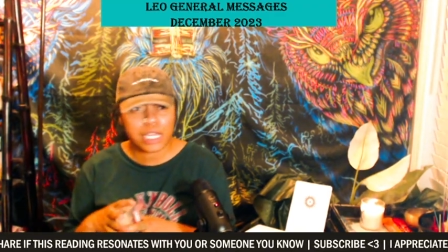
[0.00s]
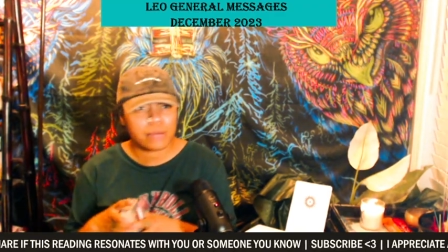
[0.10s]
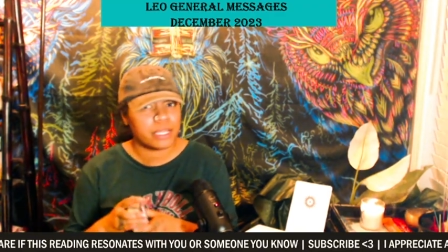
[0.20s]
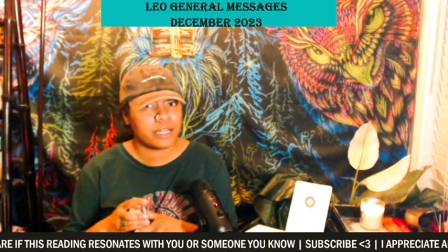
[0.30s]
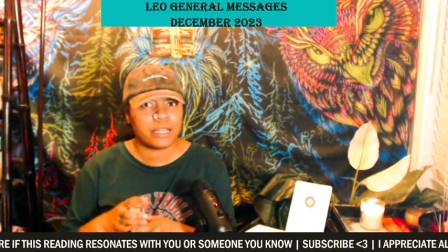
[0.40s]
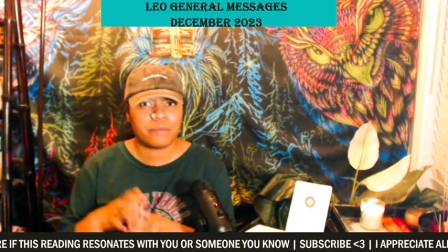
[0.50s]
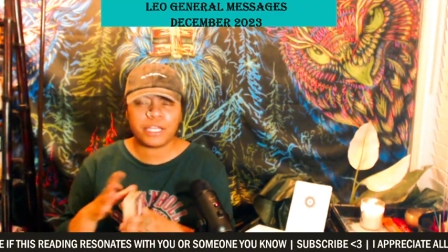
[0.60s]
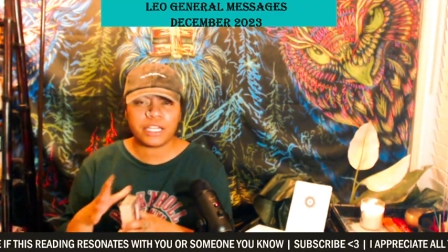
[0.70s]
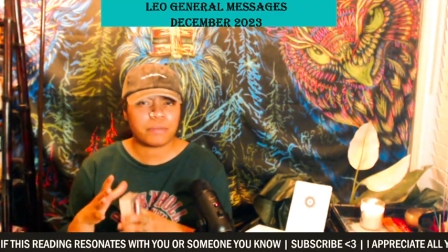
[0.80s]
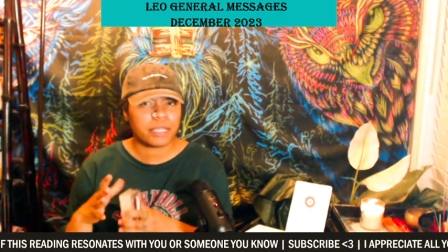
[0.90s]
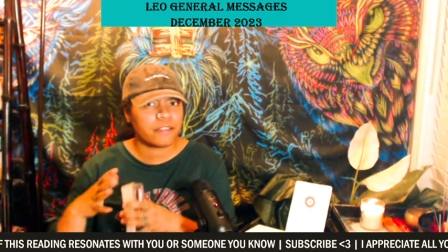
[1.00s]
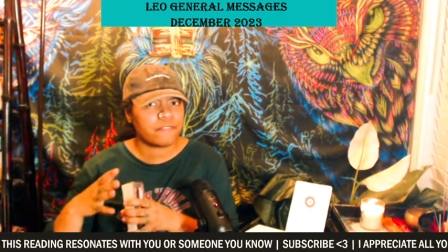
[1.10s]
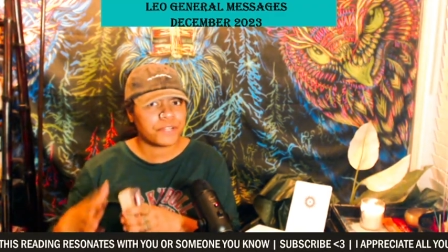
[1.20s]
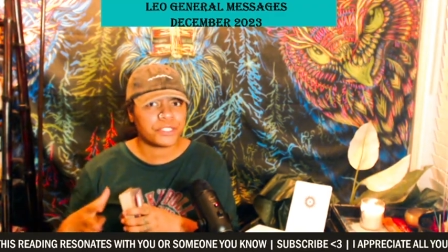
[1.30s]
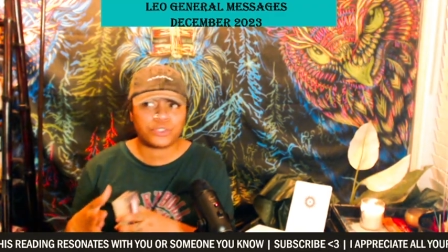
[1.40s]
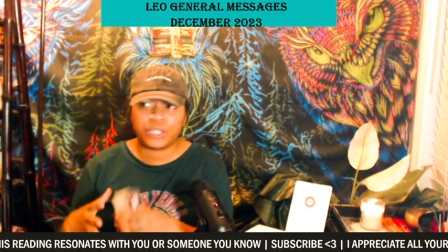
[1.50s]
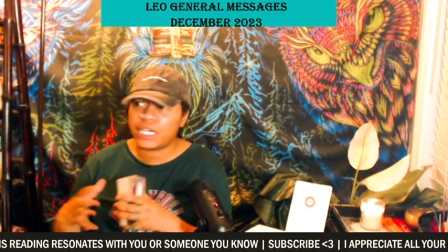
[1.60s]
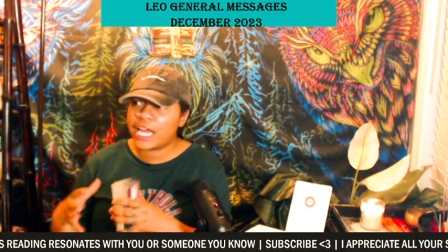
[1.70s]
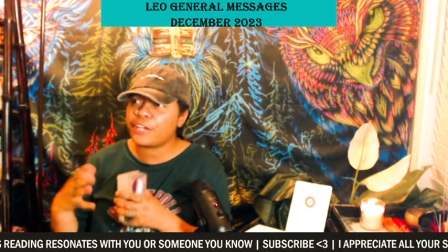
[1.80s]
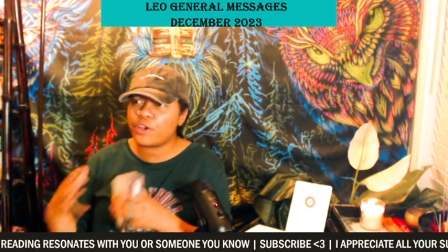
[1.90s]
I'm getting in pay, I'm getting
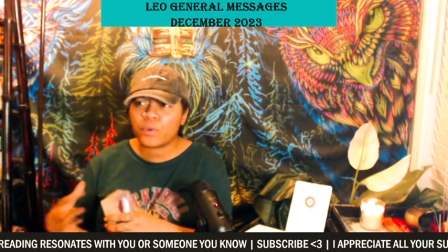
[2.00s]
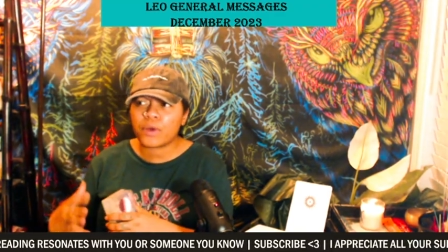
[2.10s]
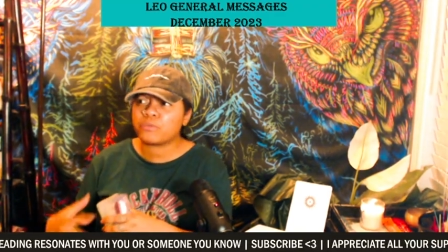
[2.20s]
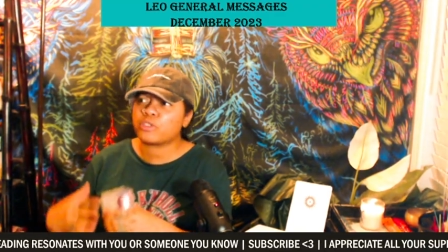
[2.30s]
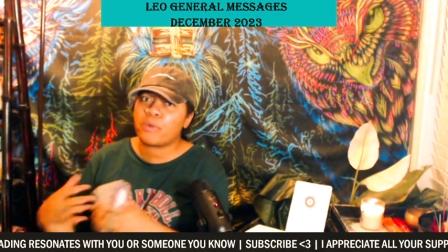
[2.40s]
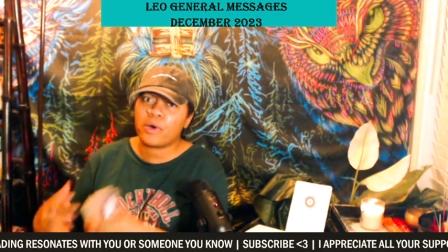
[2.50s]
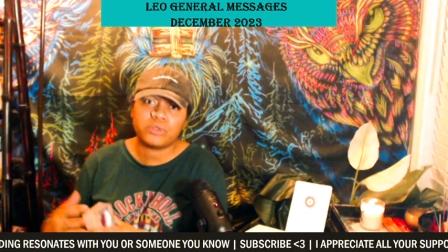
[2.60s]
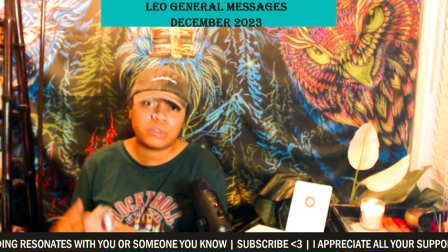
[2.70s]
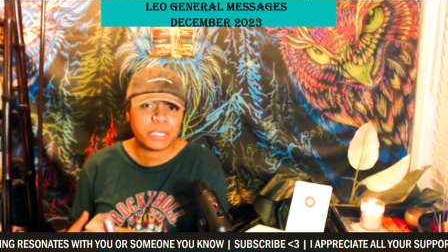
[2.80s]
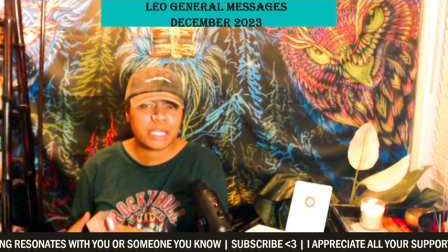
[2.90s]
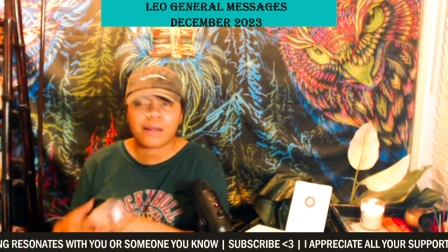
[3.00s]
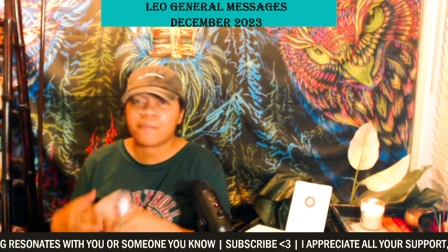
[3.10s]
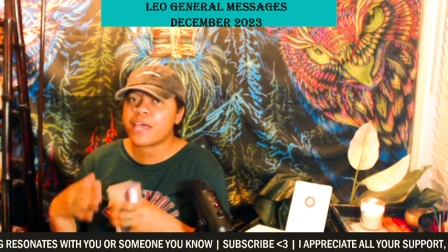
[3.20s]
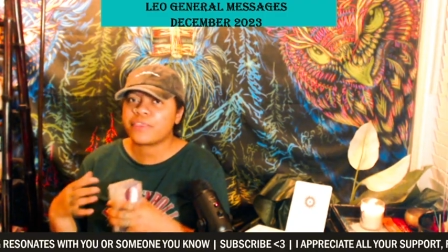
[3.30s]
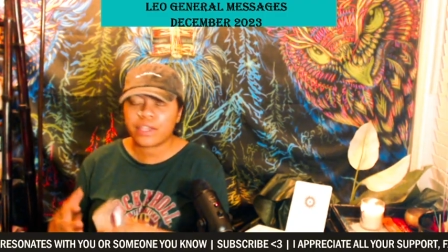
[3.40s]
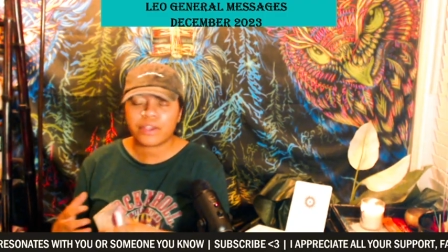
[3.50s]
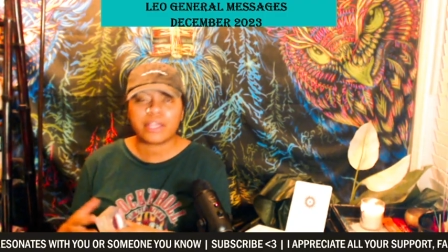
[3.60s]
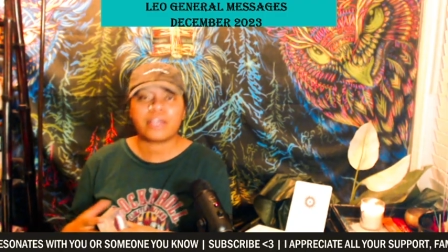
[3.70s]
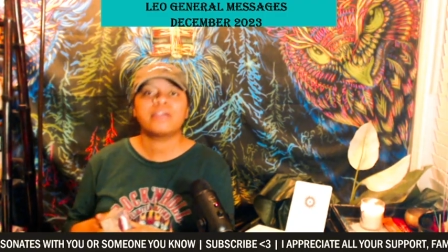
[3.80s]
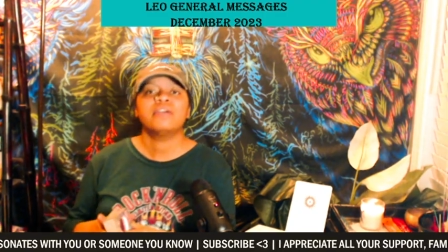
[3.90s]
frustrated. I know where I'm supposed to be and I'm not there
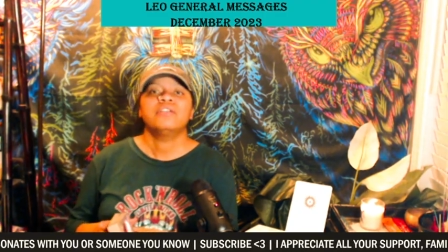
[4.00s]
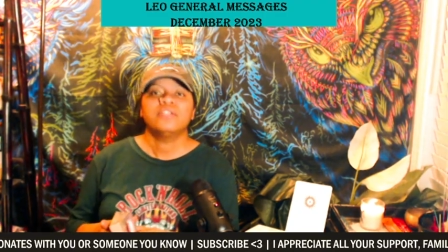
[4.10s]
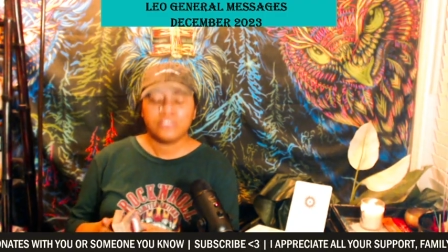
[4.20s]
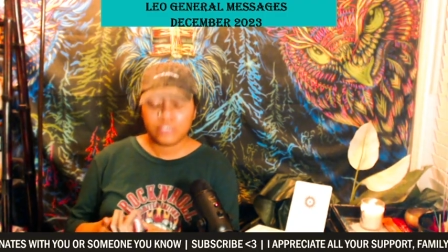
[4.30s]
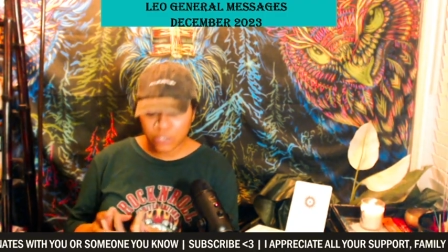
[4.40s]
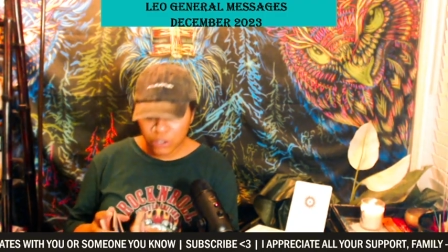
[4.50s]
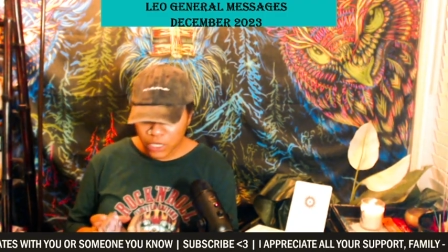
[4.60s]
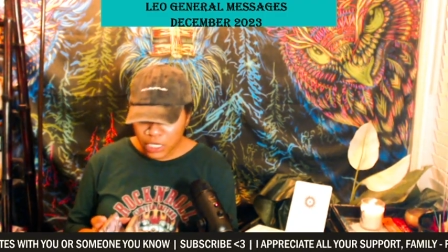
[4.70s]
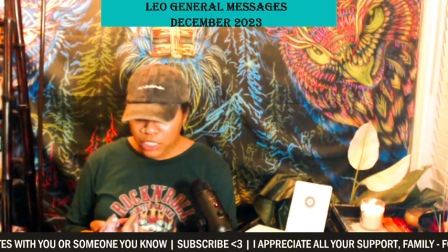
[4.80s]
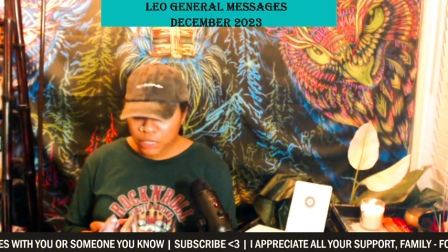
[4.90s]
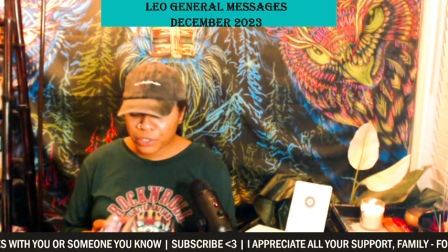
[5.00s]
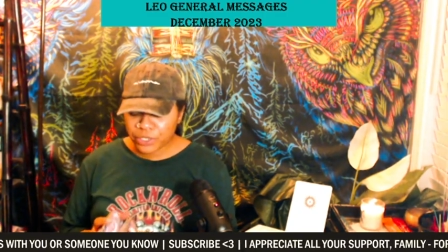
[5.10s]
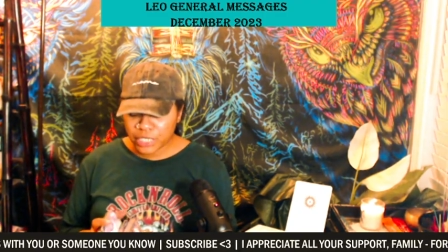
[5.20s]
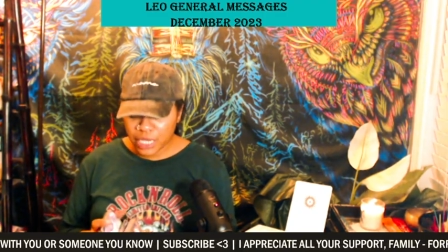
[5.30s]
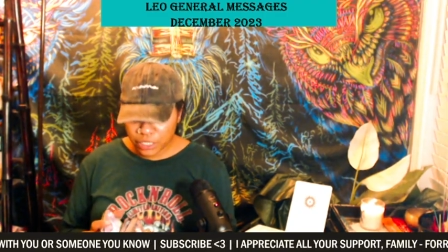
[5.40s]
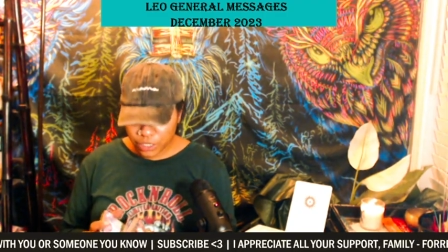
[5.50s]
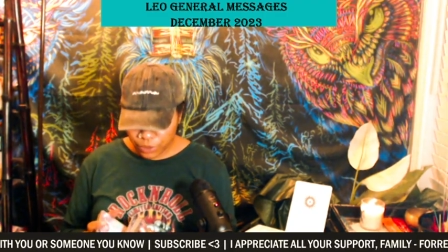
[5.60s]
yet. So, spirit is asking you